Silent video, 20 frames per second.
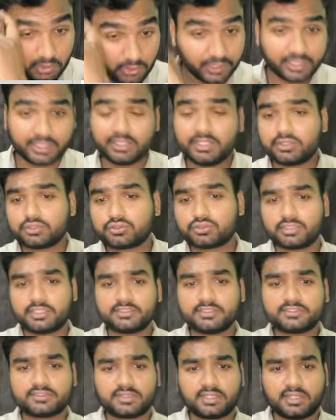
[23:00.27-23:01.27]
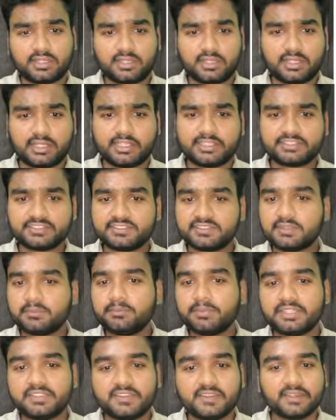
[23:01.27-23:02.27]
Okay, so just understand some
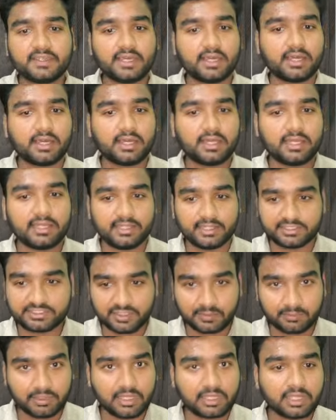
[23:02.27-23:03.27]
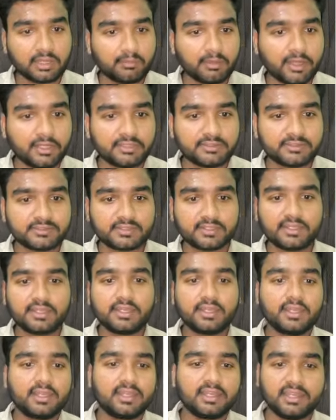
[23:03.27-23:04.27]
basic Linux terminal commands.
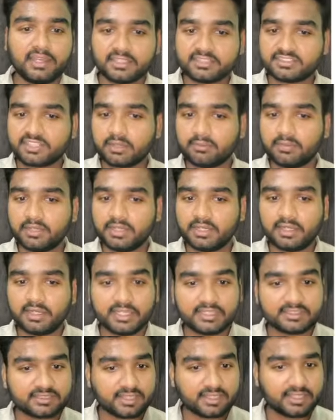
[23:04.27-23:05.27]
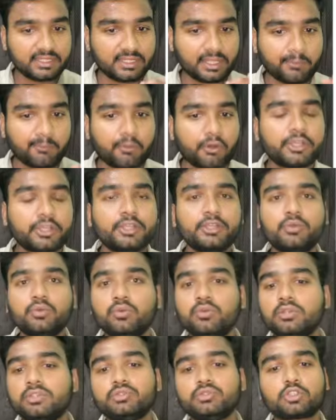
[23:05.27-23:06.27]
Linux terminal is an important
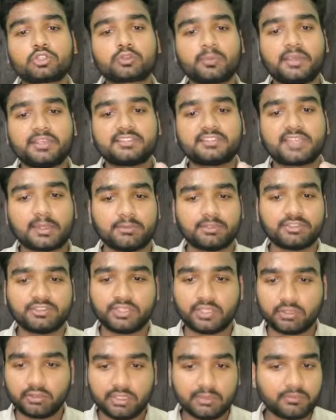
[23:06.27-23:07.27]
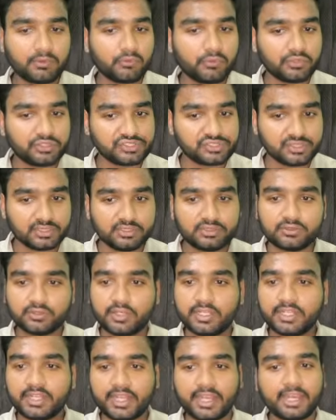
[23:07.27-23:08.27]
tool used by cybersecurity professionals to
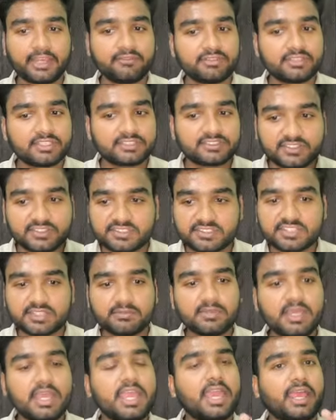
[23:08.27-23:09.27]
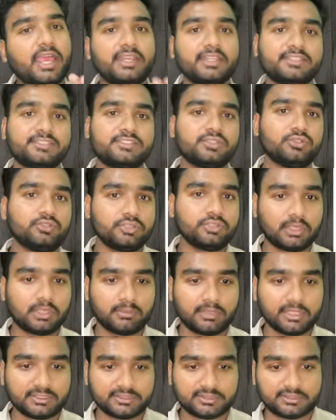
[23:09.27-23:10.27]
interact with the system and execute
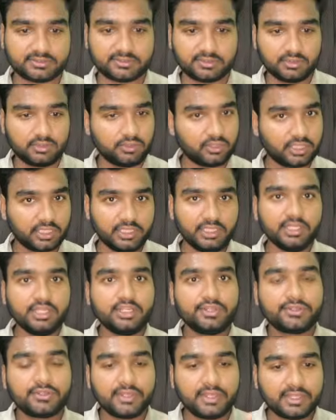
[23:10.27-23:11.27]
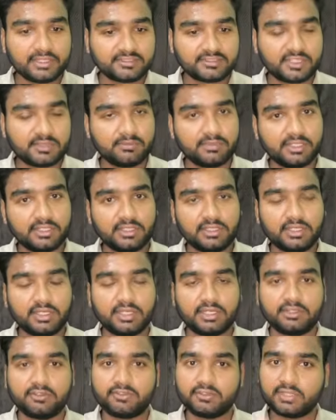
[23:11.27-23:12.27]
commands. Okay, Linux terminal,
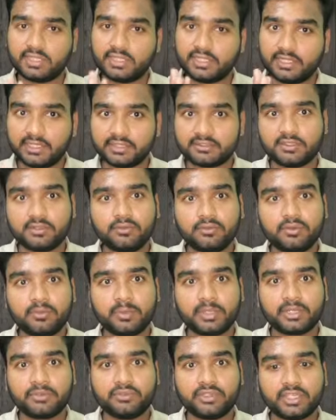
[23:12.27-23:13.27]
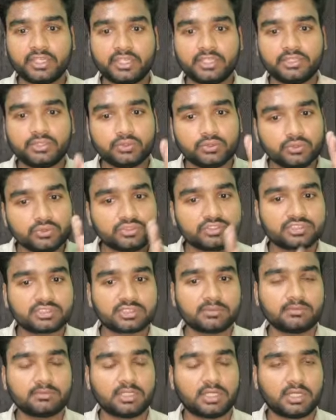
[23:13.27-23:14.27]
and in the Linux terminal we can use
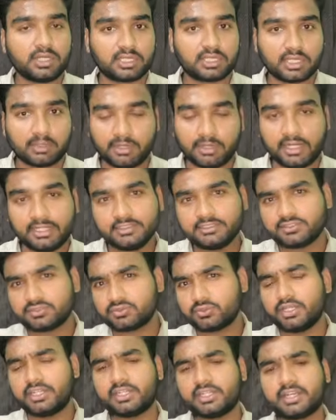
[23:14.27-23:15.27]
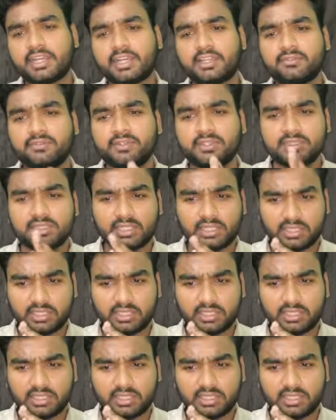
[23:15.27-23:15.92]
some commands to interact with